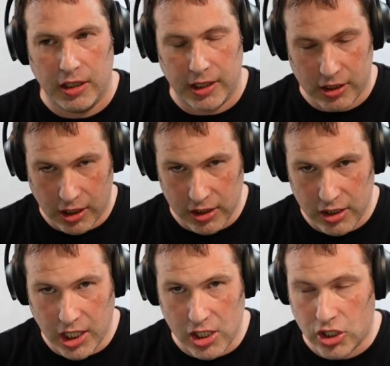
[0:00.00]
It's
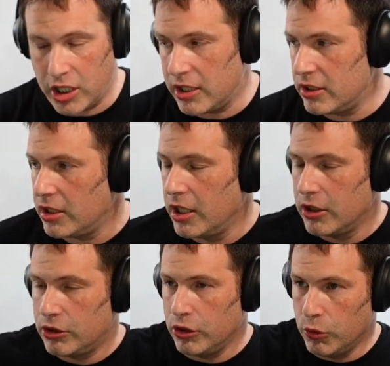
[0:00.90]
conditioned
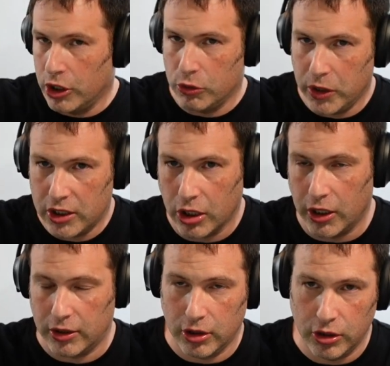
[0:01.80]
to what we
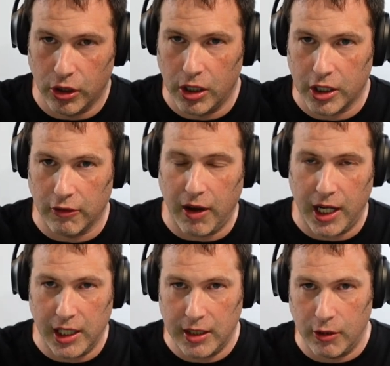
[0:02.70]
taught the dog
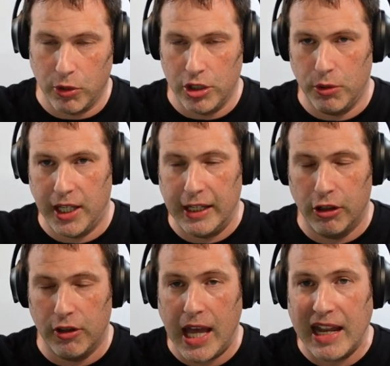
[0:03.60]
already, that when you
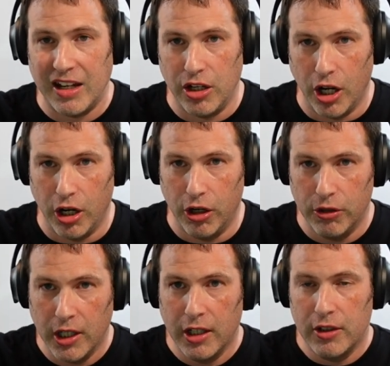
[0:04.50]
hear that
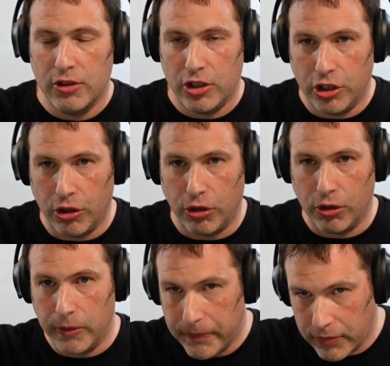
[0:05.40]
no,
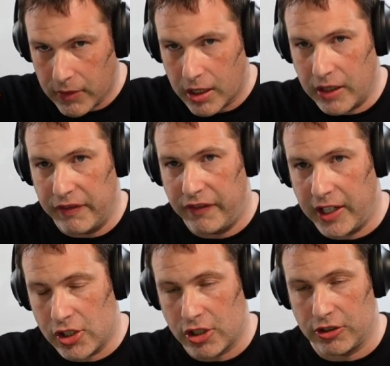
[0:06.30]
you can
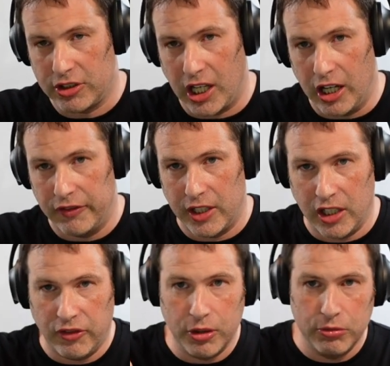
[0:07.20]
fix yourself.
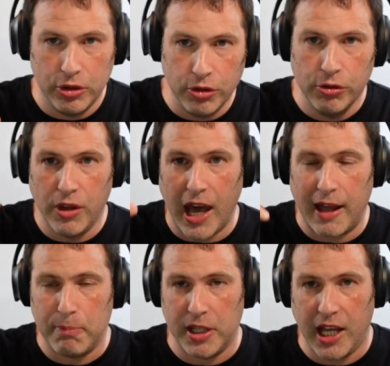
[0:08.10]
And if you do
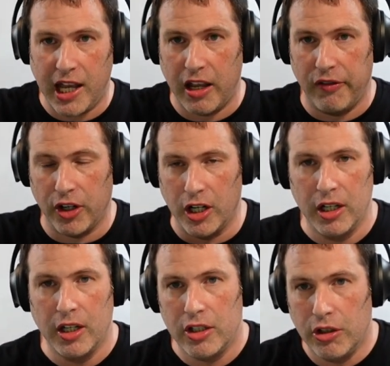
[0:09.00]
that
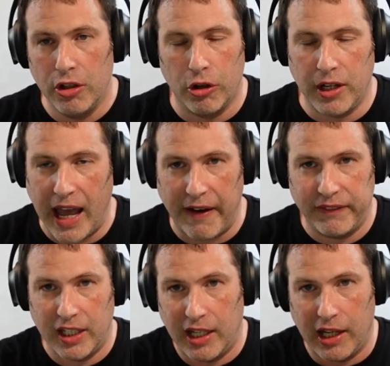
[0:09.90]
behavior, you don't
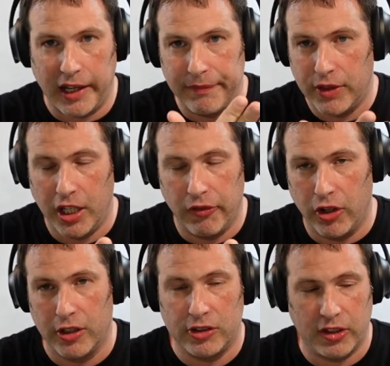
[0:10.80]
have to get the
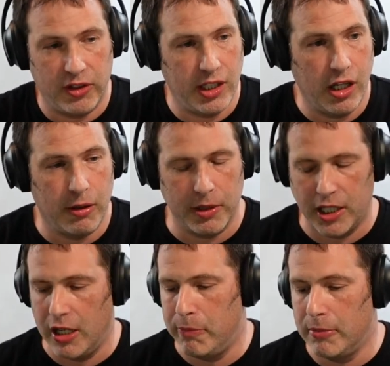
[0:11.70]
aversive and the help.
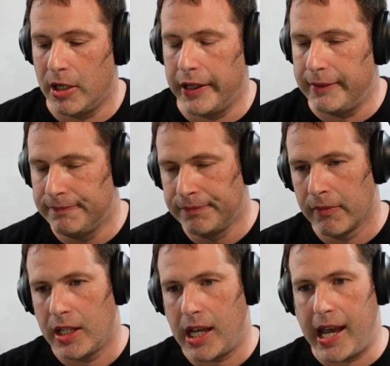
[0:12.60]
And keep in mind,
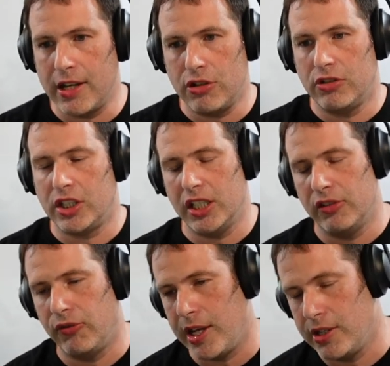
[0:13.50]
as you see
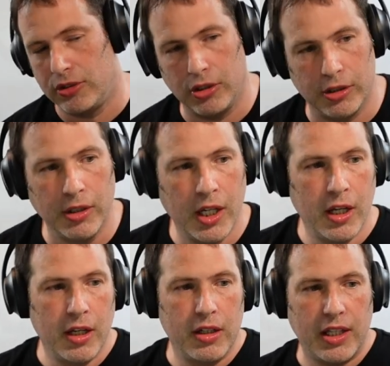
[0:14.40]
in phase two,
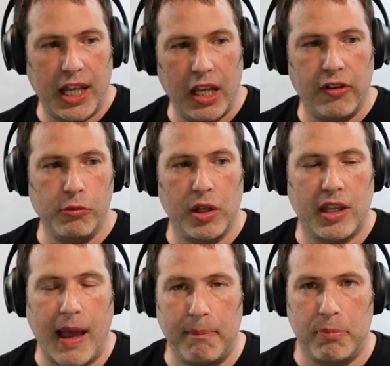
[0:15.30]
even
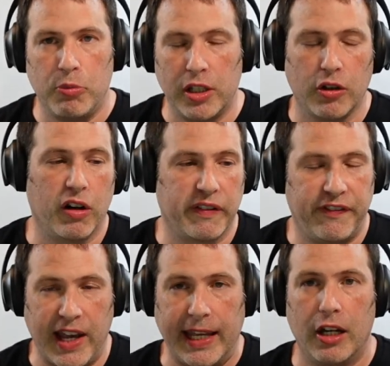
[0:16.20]
with that, with
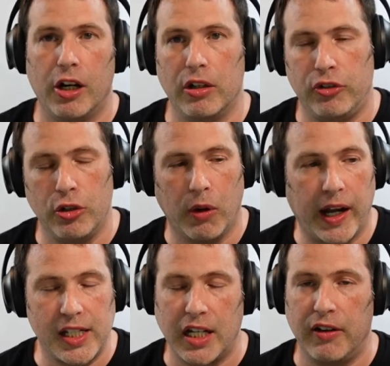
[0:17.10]
Orfeo, if you
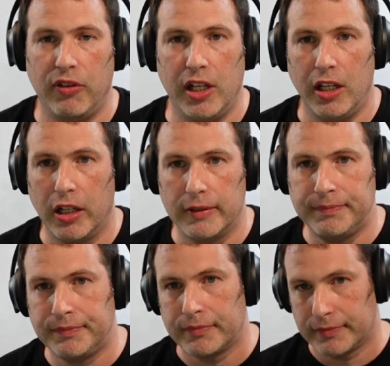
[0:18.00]
watch that
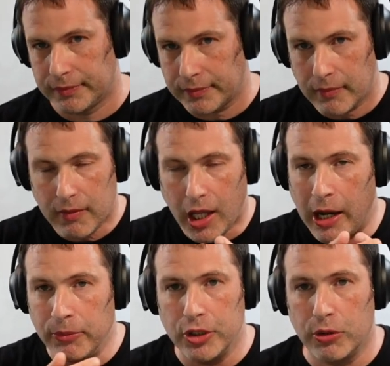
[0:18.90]
video,
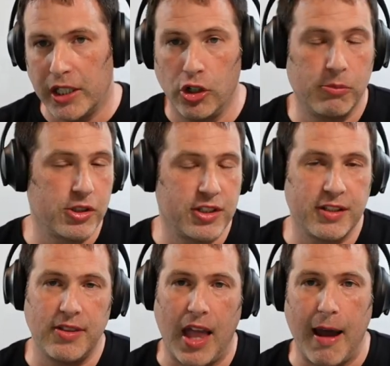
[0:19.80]
I'm doing it, almost
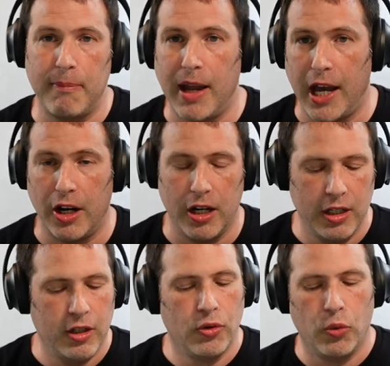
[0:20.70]
does not
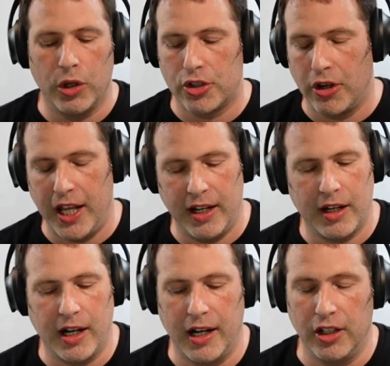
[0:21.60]
matter what training
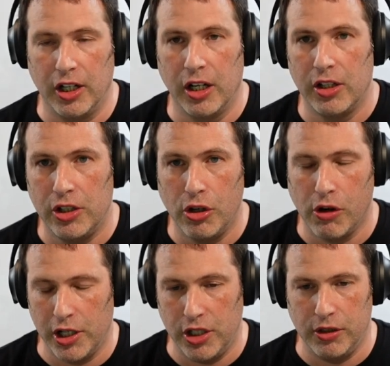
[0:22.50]
collar
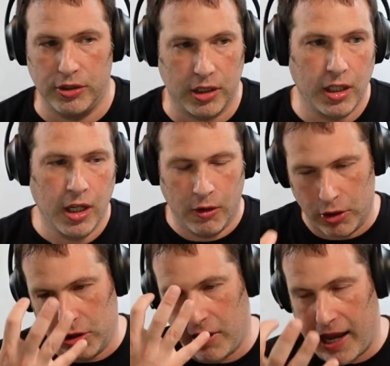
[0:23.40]
you are using.
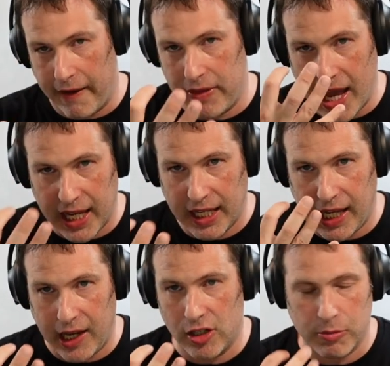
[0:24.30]
When you have that
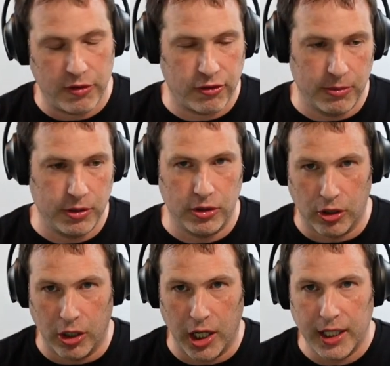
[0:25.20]
engagement from the
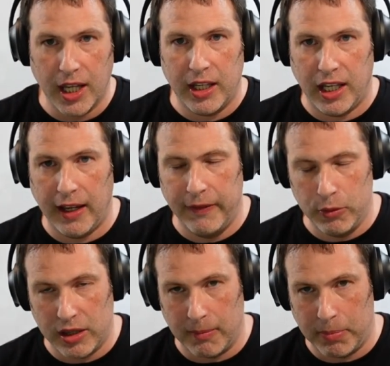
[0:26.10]
dog,
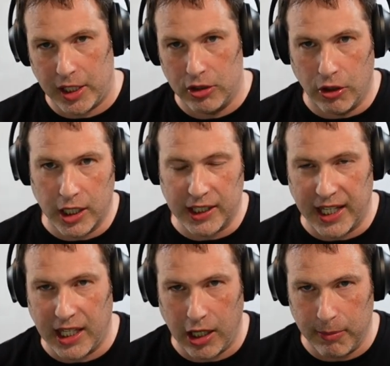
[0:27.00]
even with a big dog
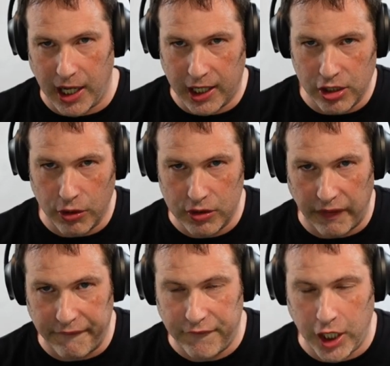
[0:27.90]
like him, I can
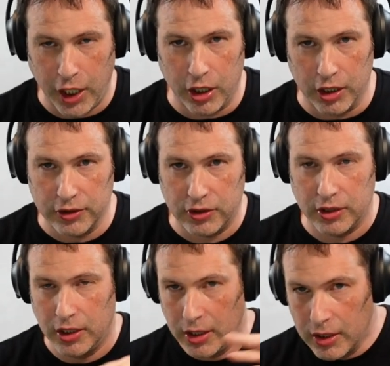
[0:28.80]
use
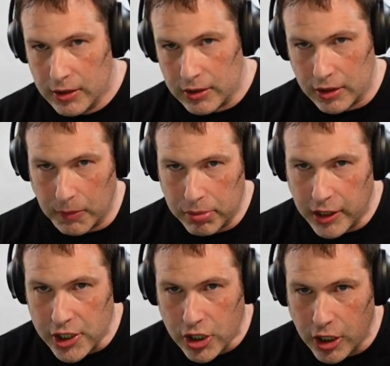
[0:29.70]
fingers, little
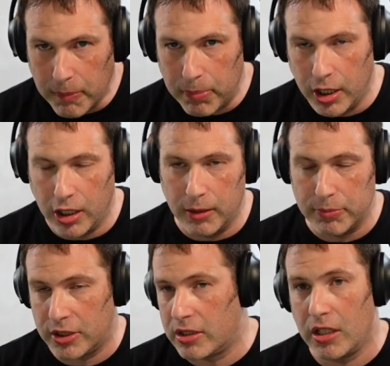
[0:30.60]
pressure
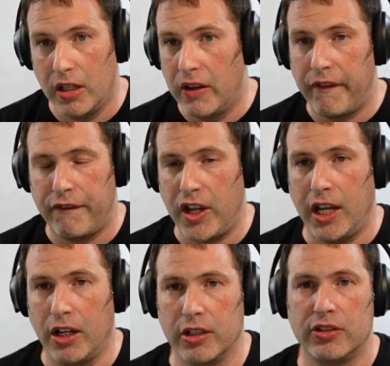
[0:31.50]
pumps,
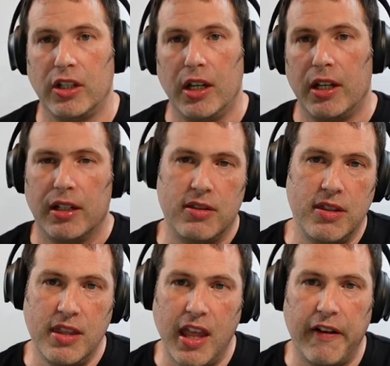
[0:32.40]
fingers.
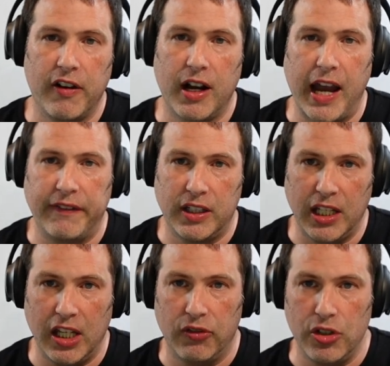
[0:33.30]
Never have
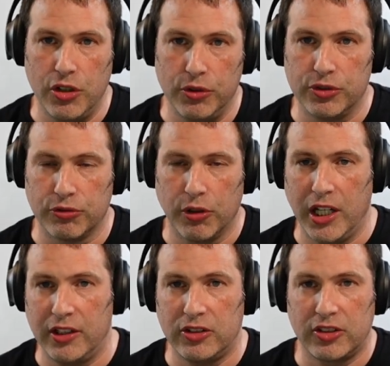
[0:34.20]
to even use
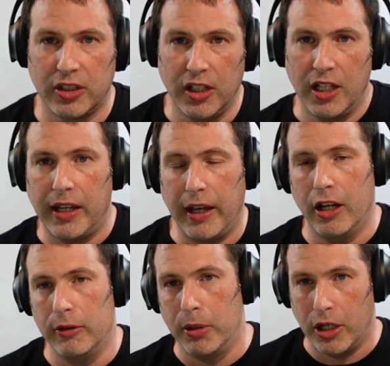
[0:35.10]
wrist,
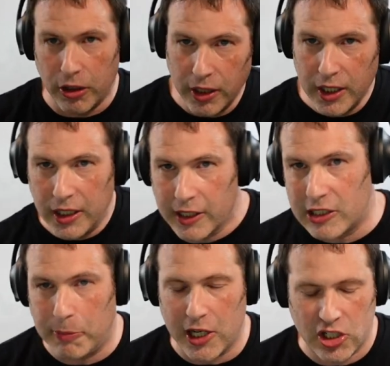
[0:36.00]
elbow,
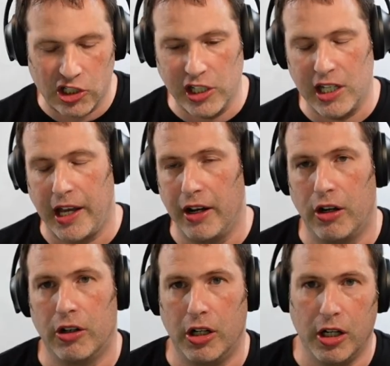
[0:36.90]
especially not
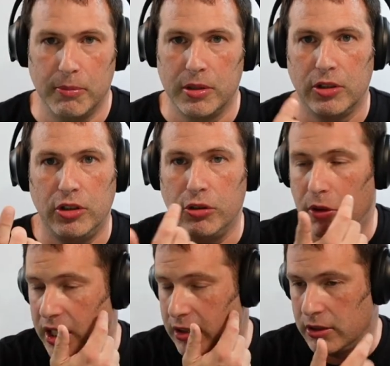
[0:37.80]
arm,
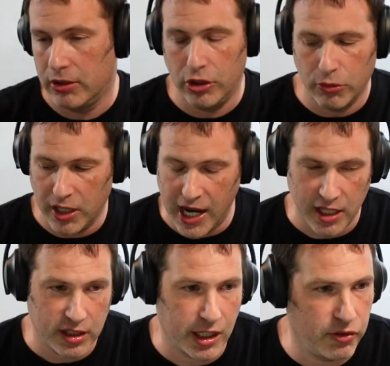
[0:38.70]
doing
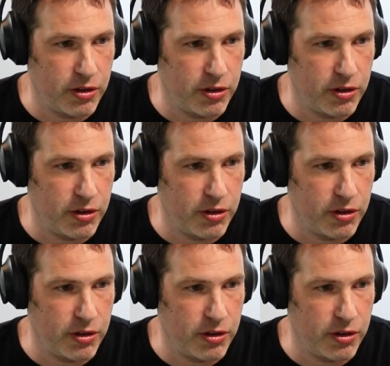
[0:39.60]
anything.